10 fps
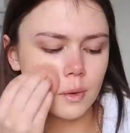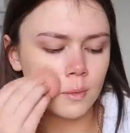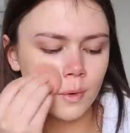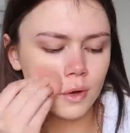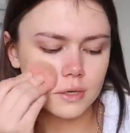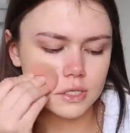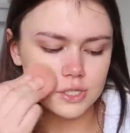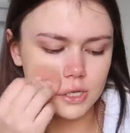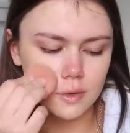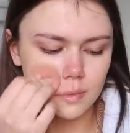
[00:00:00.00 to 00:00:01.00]
Someone
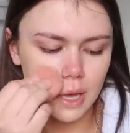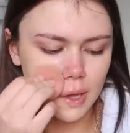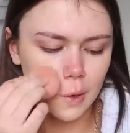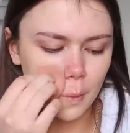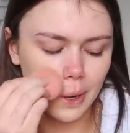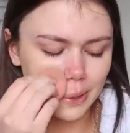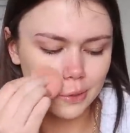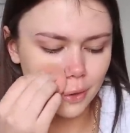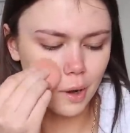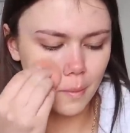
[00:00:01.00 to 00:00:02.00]
assumed that you went
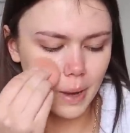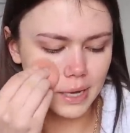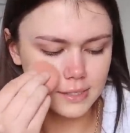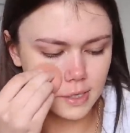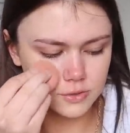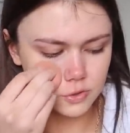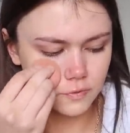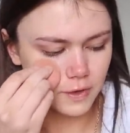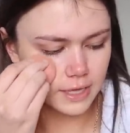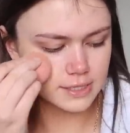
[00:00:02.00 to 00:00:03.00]
through a bisexual
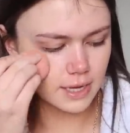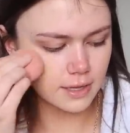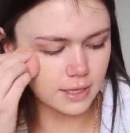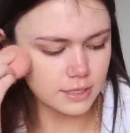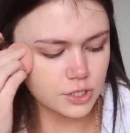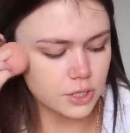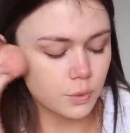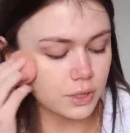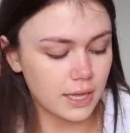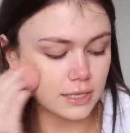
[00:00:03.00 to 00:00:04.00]
phase and literally the
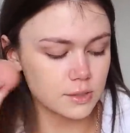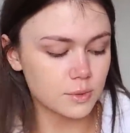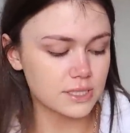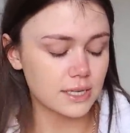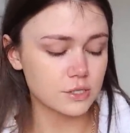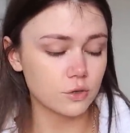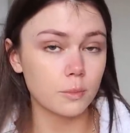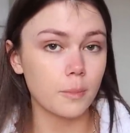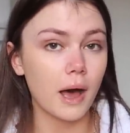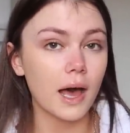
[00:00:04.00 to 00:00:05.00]
one next to it says you're
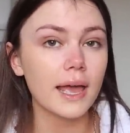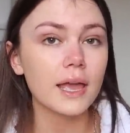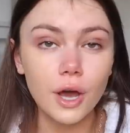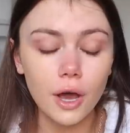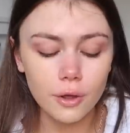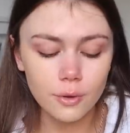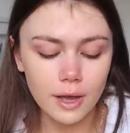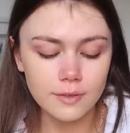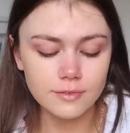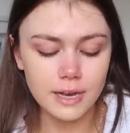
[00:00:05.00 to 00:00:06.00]
bi. No,
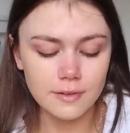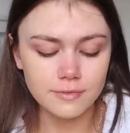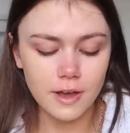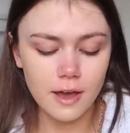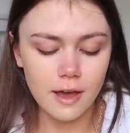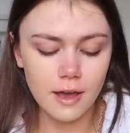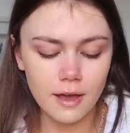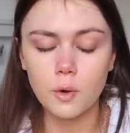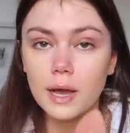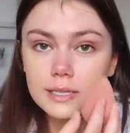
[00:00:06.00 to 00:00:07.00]
I've never
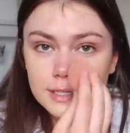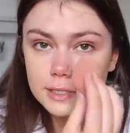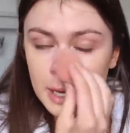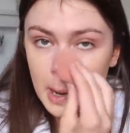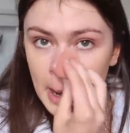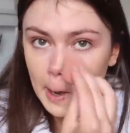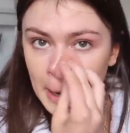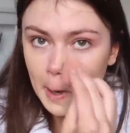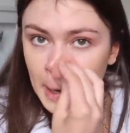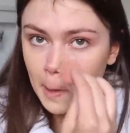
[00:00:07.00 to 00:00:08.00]

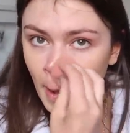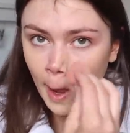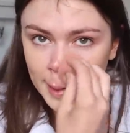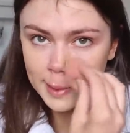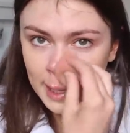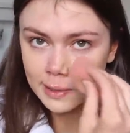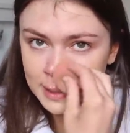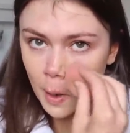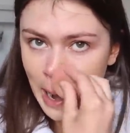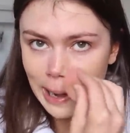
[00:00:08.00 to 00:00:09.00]
questioned my
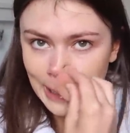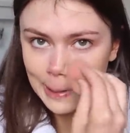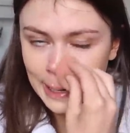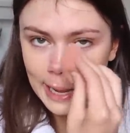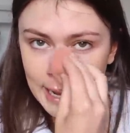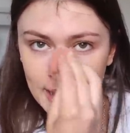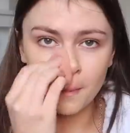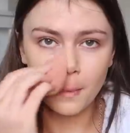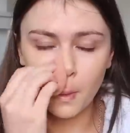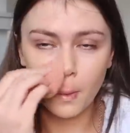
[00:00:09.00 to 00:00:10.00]
sexuality.
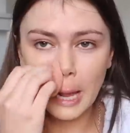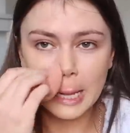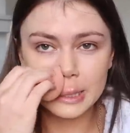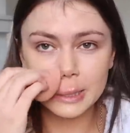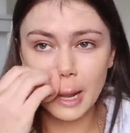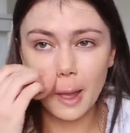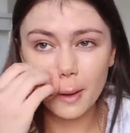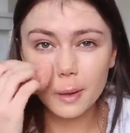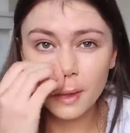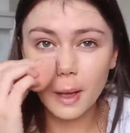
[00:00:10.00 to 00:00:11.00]
I've always
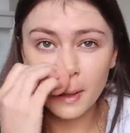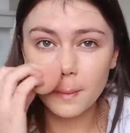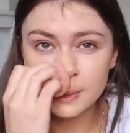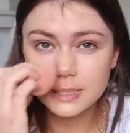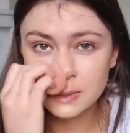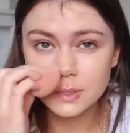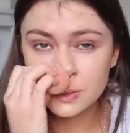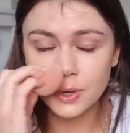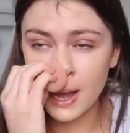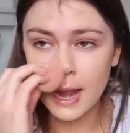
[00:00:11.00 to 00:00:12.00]
known that I was
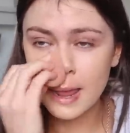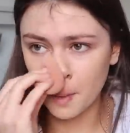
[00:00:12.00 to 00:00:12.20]
straight.